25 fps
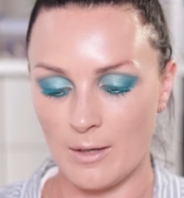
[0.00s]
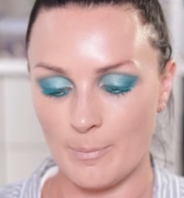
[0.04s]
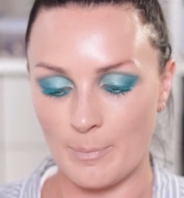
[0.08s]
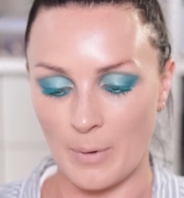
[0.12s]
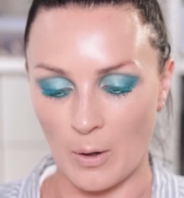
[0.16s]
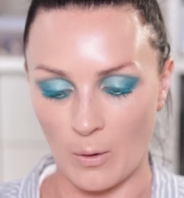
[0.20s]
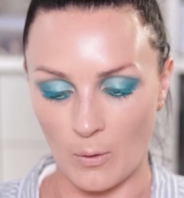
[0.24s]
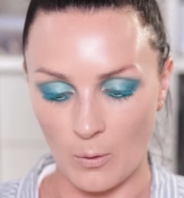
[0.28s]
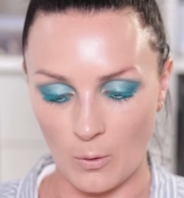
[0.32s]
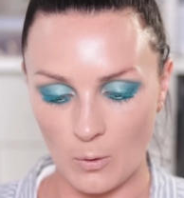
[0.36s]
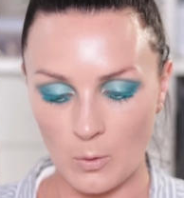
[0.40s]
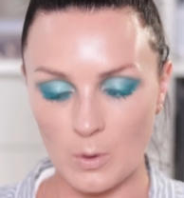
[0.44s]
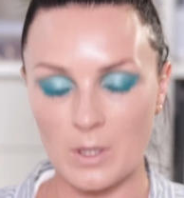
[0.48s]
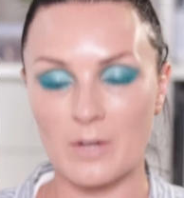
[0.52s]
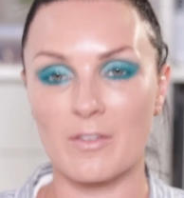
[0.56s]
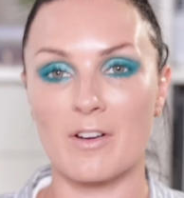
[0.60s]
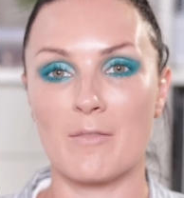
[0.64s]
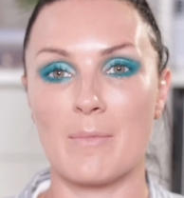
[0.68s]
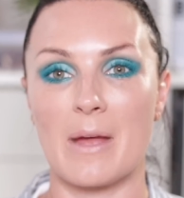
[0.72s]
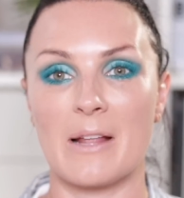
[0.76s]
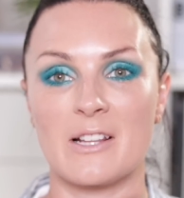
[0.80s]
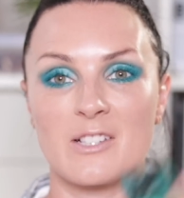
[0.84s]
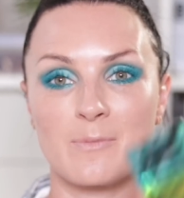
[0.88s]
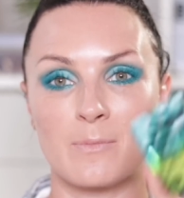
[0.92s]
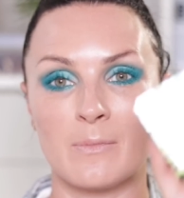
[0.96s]
But all it
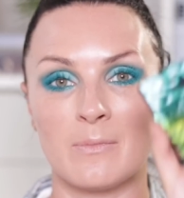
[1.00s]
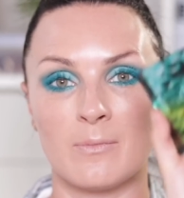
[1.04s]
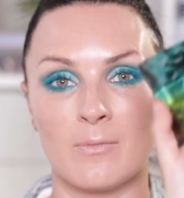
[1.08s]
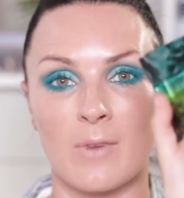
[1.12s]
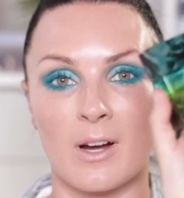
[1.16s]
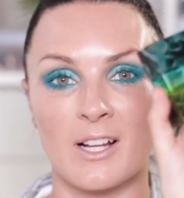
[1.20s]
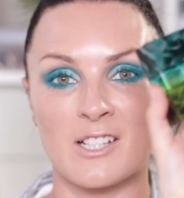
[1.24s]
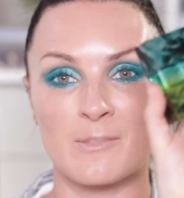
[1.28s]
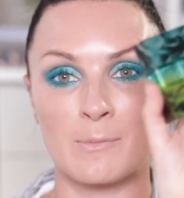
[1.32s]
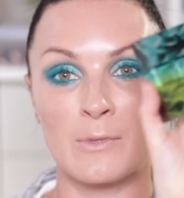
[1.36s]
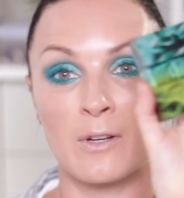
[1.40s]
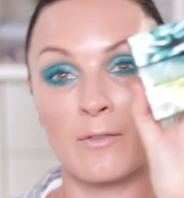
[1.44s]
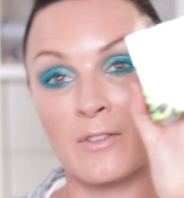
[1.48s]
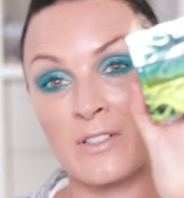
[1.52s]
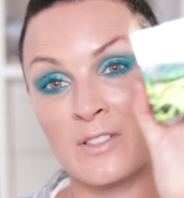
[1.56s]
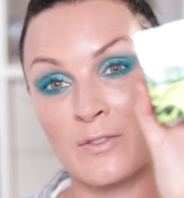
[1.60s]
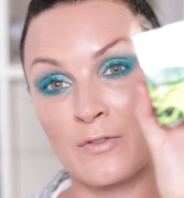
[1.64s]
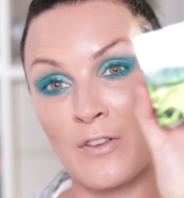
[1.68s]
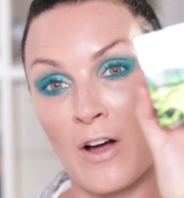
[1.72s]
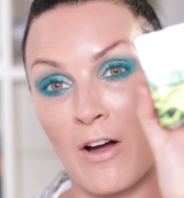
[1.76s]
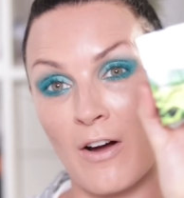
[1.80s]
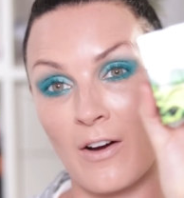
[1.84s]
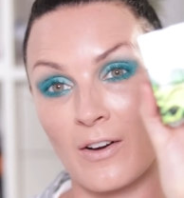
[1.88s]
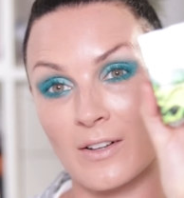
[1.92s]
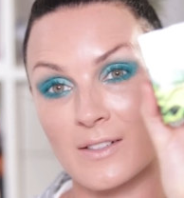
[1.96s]
reminds, reminds me of is
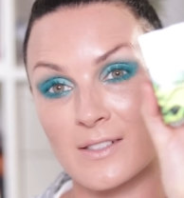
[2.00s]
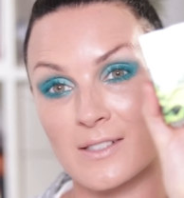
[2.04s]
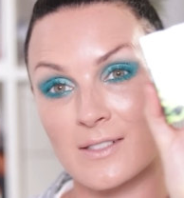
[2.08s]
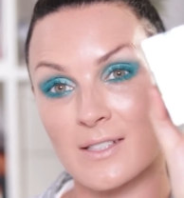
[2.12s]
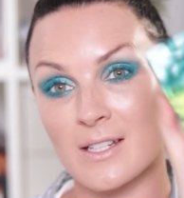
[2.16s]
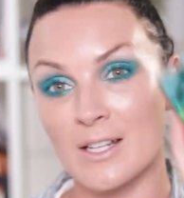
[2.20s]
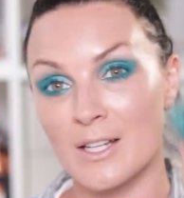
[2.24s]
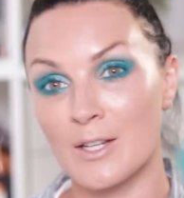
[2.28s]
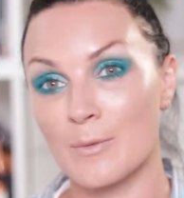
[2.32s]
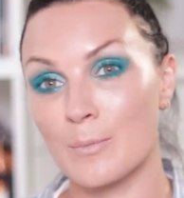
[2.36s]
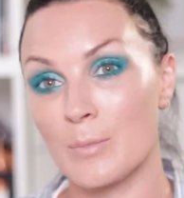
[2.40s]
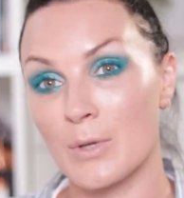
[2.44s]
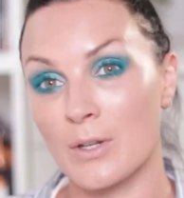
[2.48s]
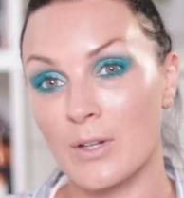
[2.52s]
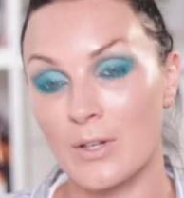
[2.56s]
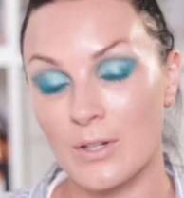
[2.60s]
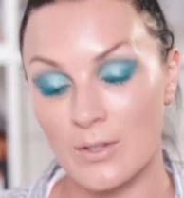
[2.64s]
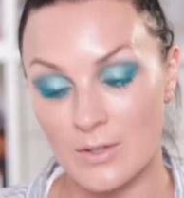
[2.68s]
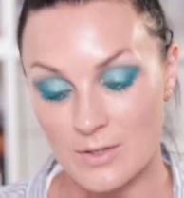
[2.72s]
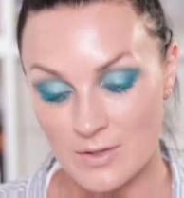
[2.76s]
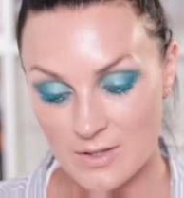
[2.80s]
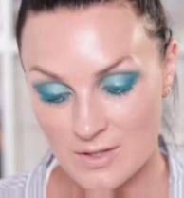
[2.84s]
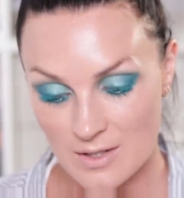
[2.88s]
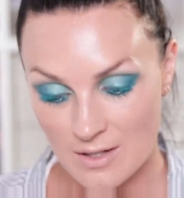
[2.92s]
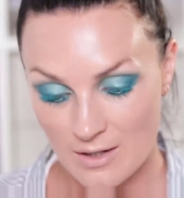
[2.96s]
farts
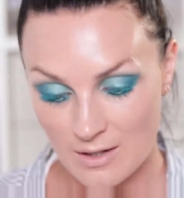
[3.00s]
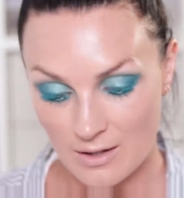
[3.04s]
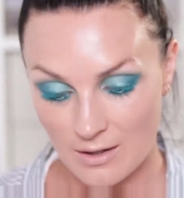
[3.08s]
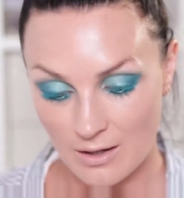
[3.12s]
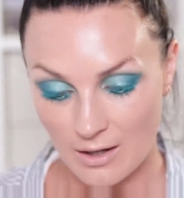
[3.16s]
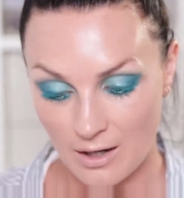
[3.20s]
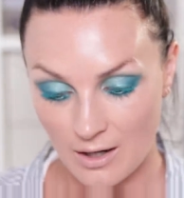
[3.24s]
because